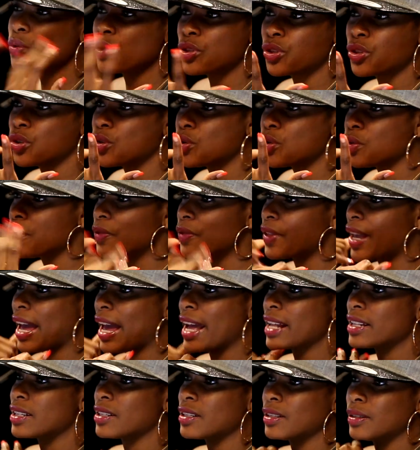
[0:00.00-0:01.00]
with you if they
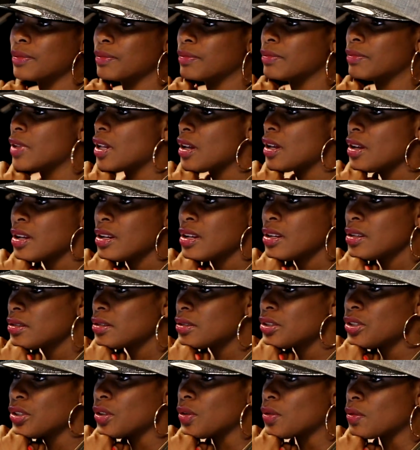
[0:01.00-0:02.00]
had some,
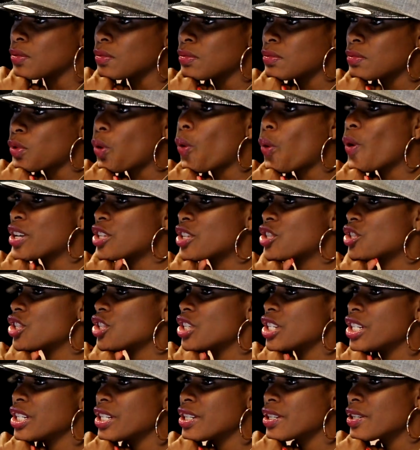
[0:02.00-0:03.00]

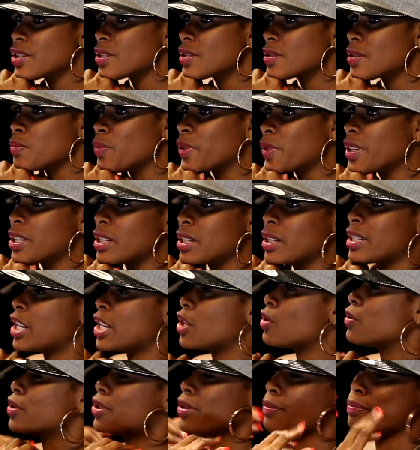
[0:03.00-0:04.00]
questions, wanted to
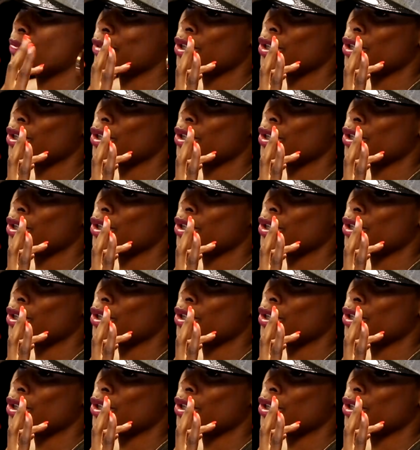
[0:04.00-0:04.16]
send you some